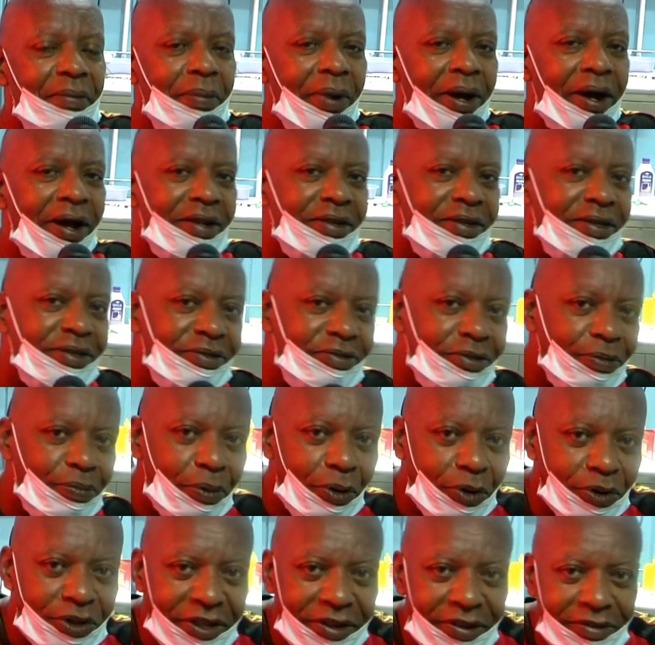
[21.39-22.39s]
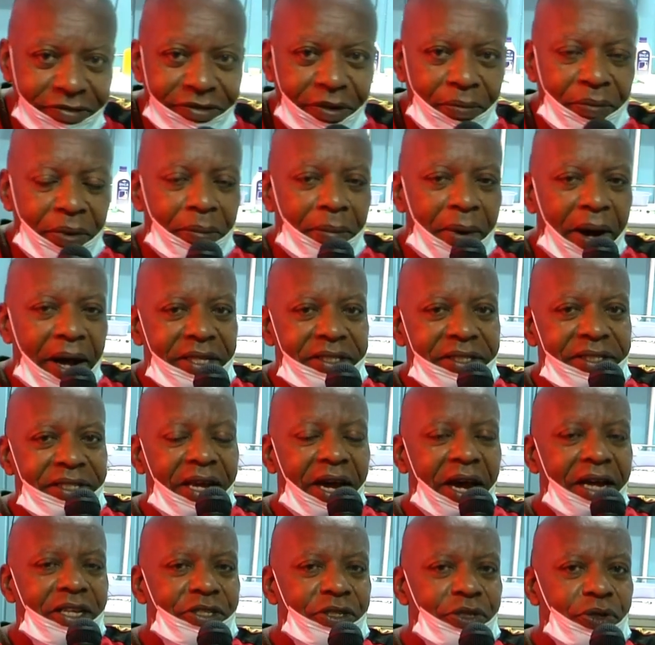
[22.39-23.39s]
Batt reporting from the Basti
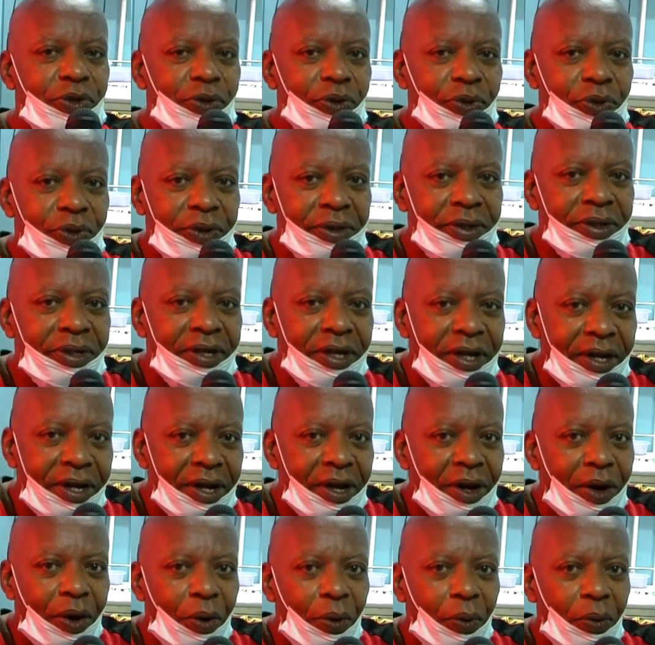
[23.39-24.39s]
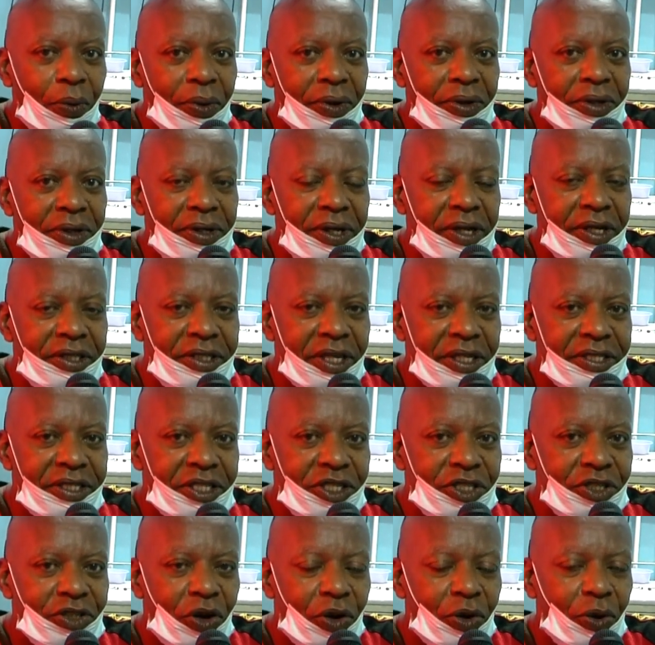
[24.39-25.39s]
High School. In just a
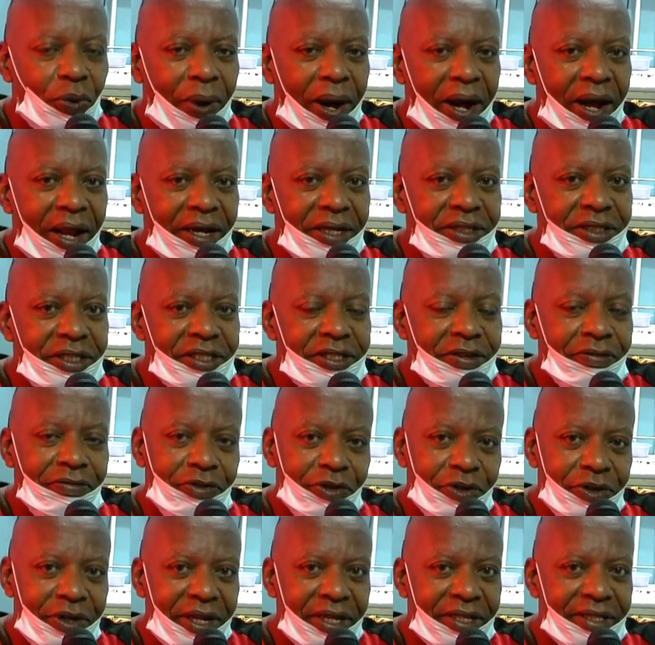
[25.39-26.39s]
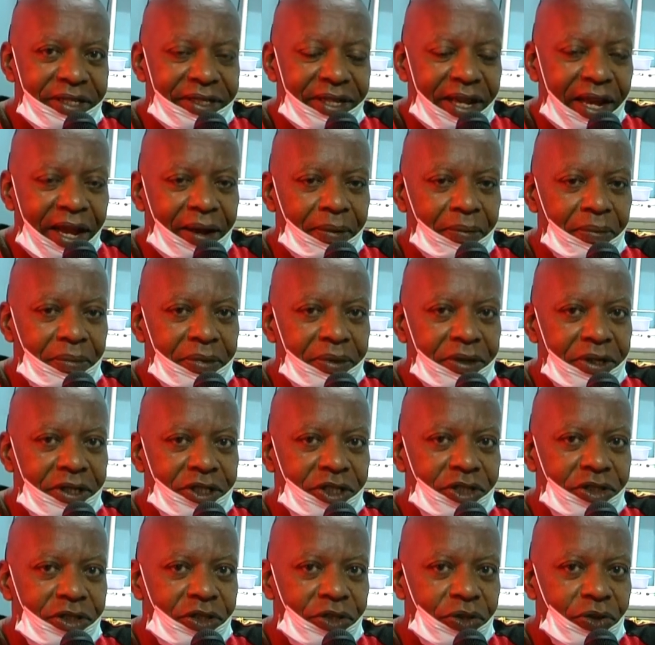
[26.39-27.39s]
short while, in just a few days' time, the
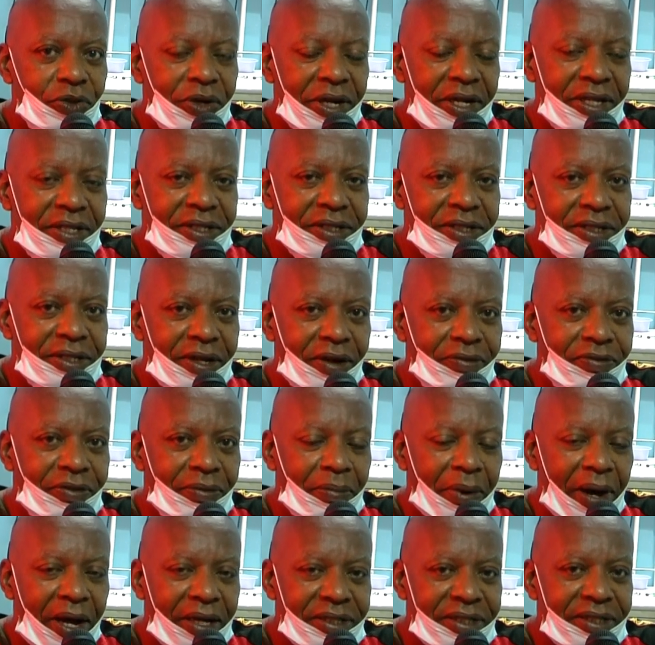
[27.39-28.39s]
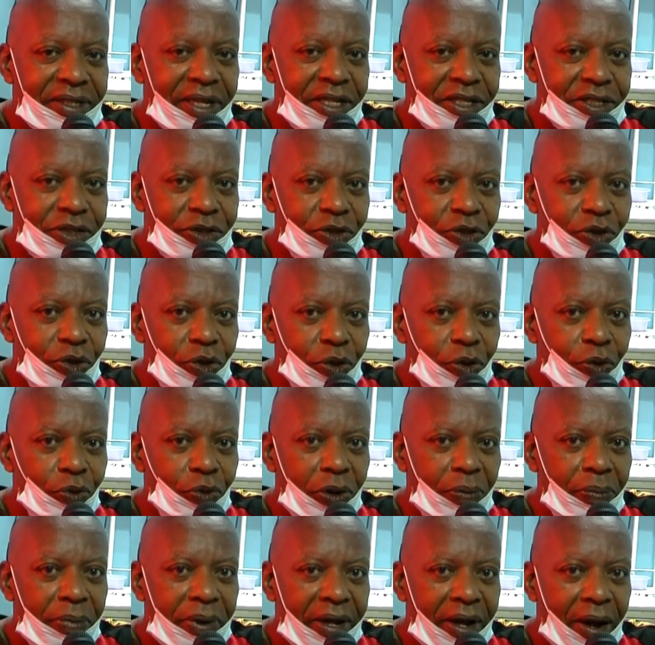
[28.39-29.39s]
students of the Basti High School
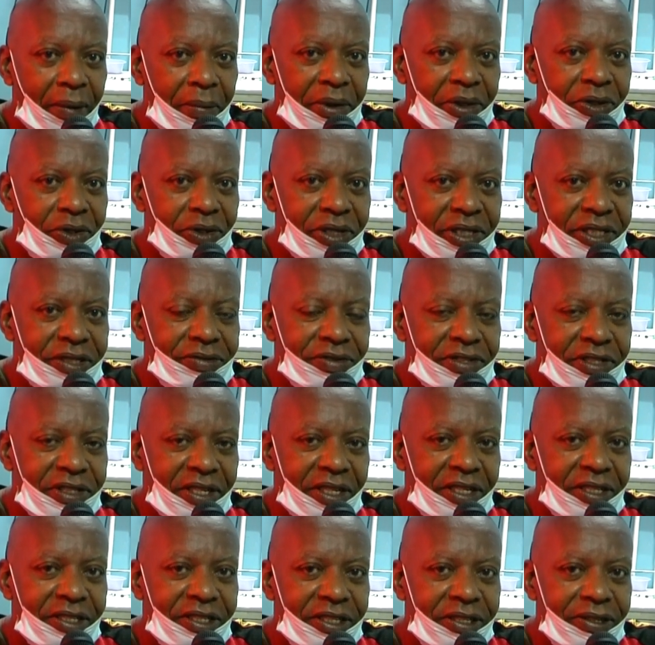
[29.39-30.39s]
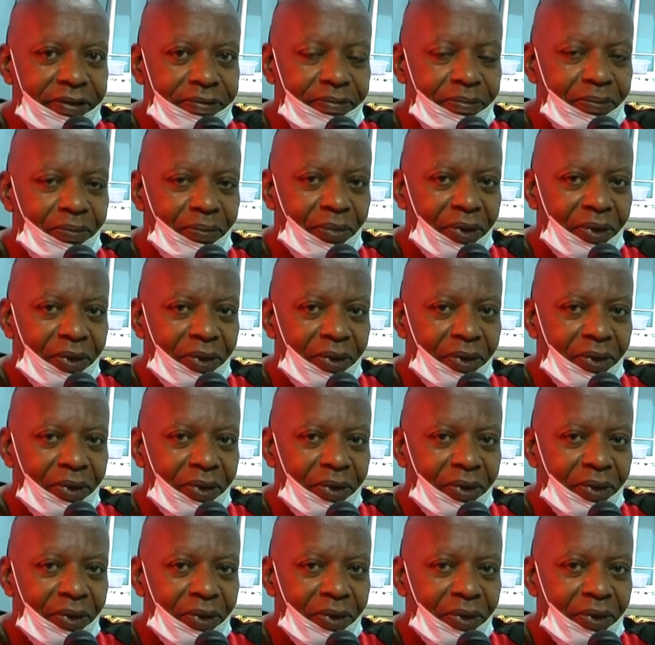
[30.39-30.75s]
will be coming to this facility.